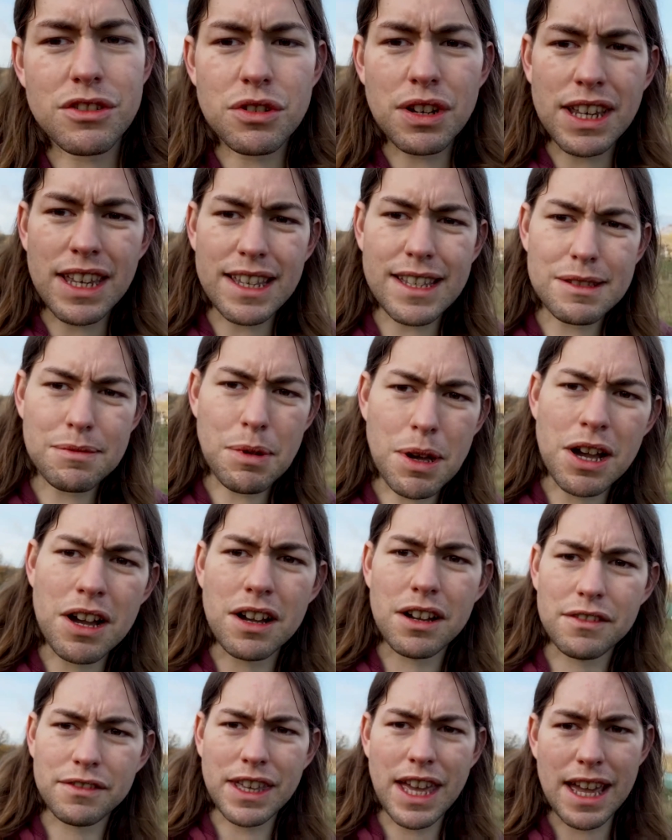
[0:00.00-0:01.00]
trickiest
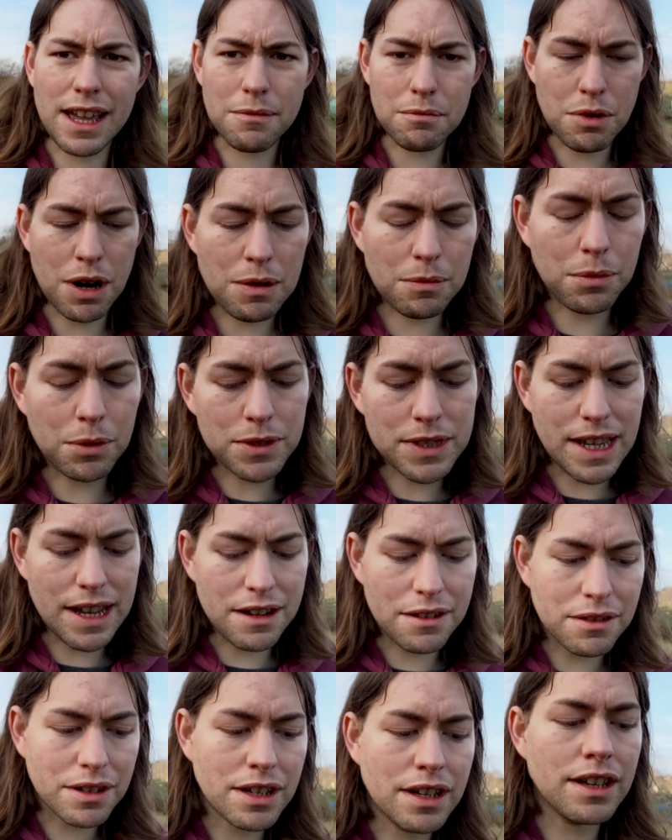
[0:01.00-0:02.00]
part of getting brambles
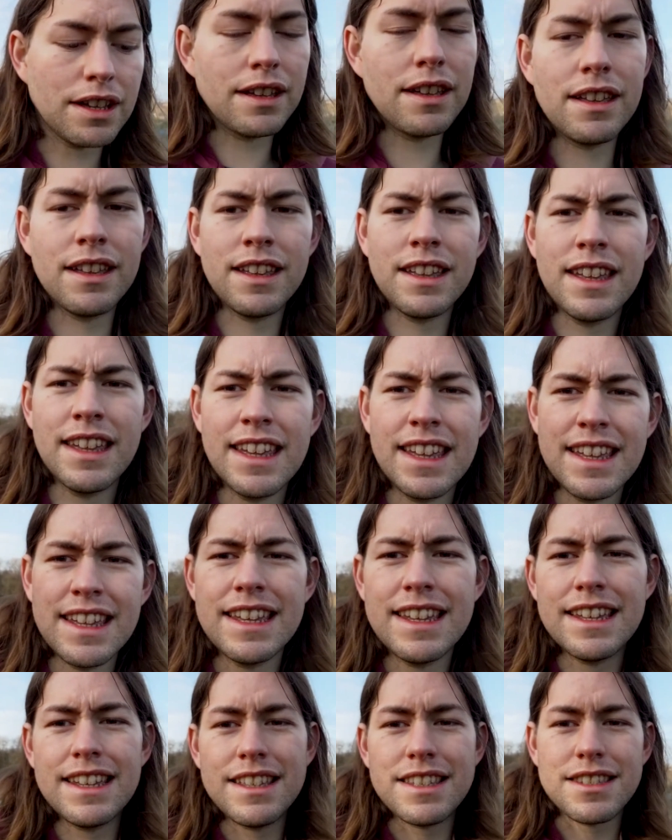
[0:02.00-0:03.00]
out.
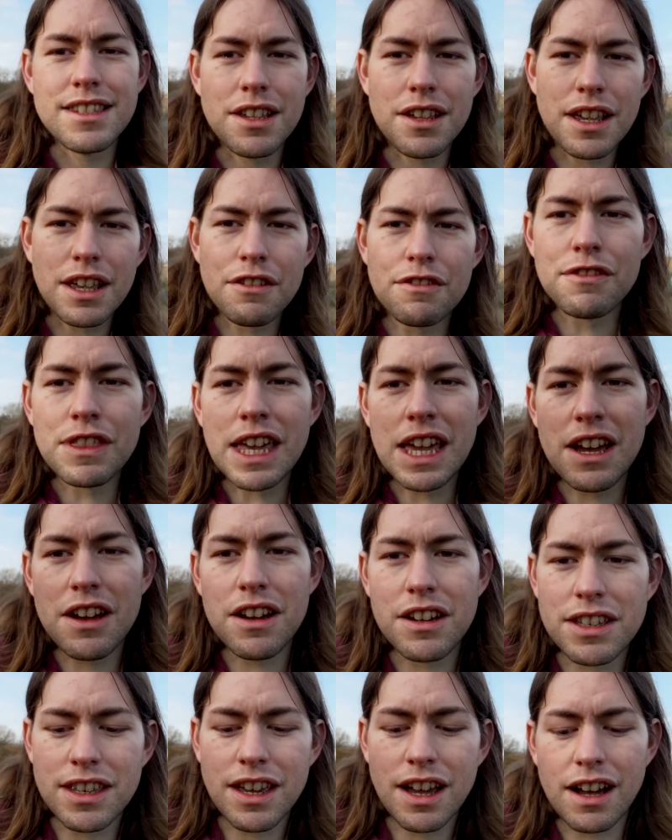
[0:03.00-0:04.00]
So if they
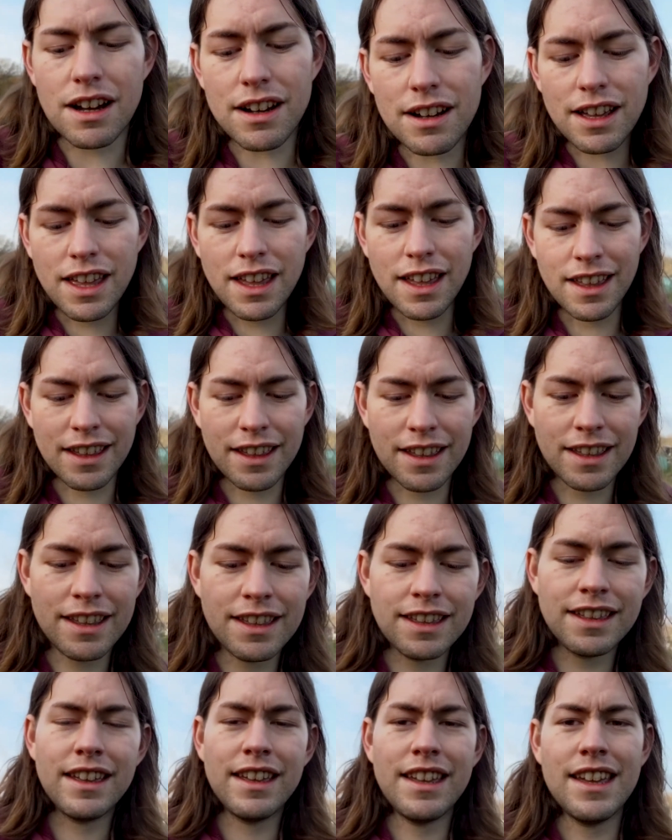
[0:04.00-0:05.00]
are young,
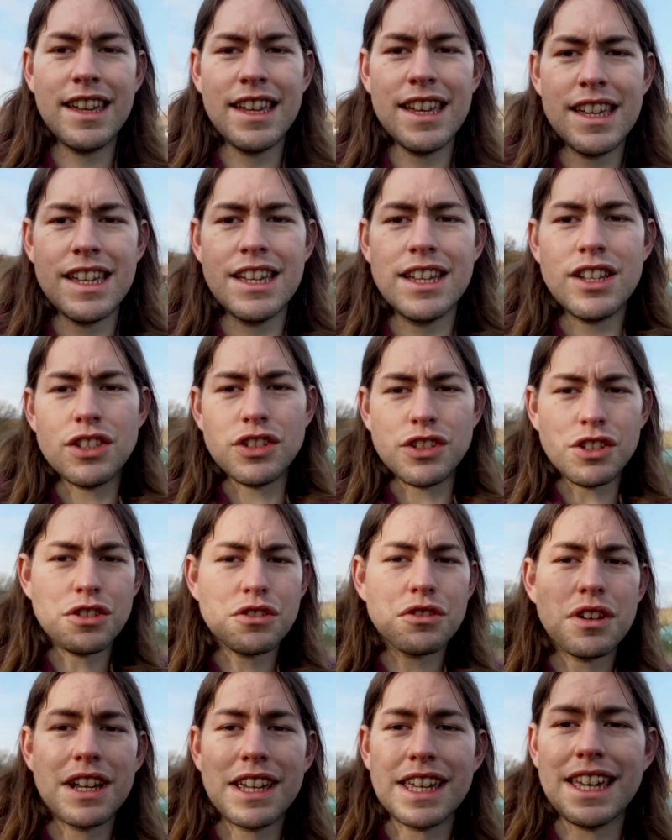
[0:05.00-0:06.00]
do
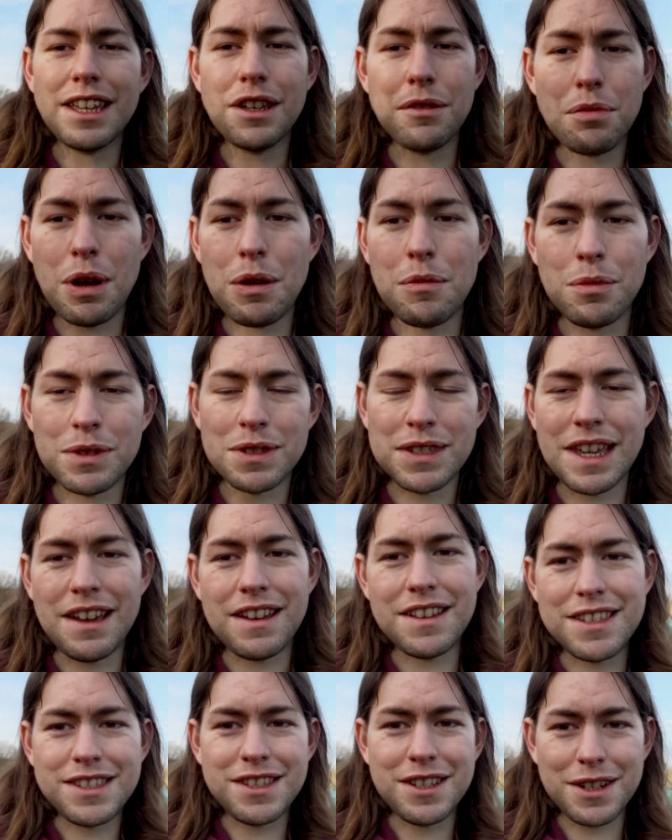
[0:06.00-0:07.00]
try and get your brambles
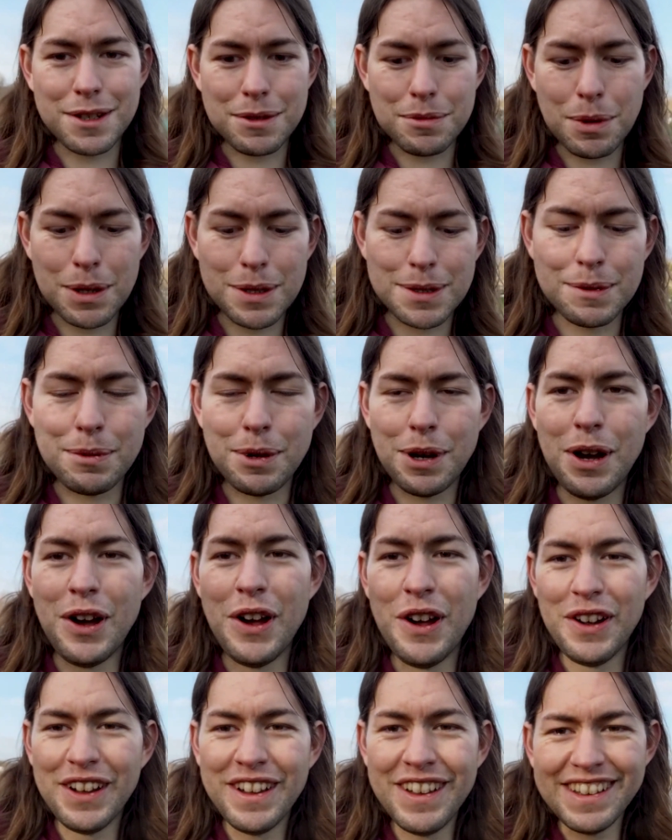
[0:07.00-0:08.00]
out as soon as possible,
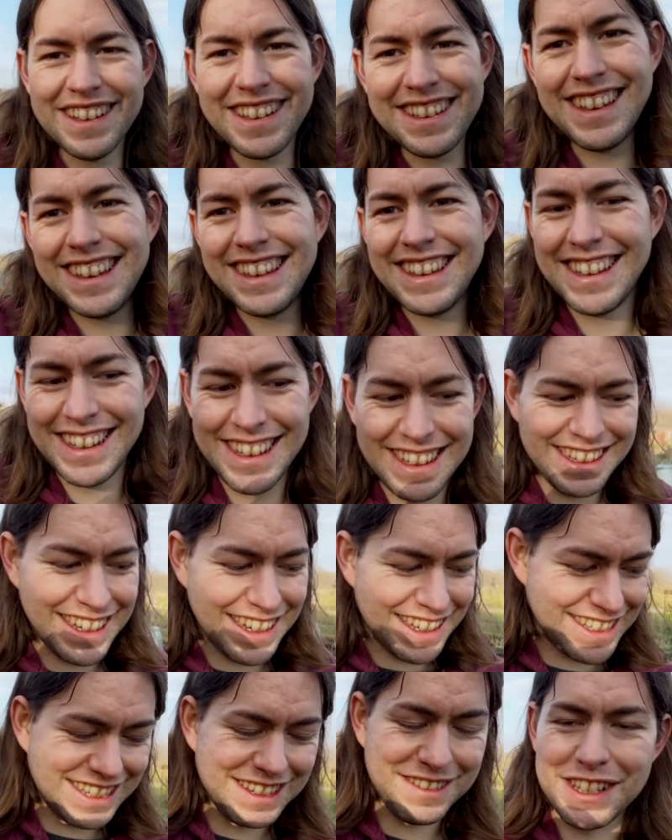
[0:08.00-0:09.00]

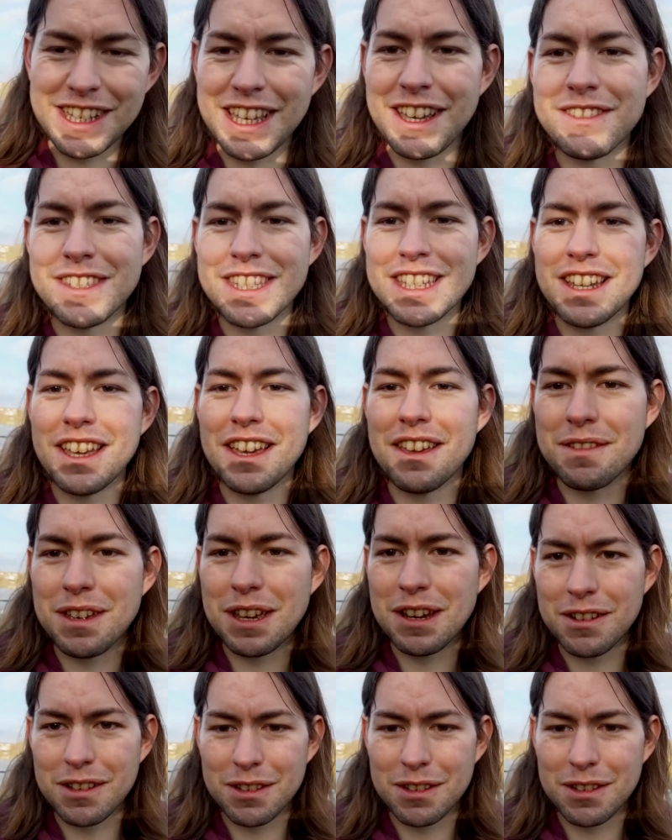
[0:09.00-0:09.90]
because it becomes a nightmare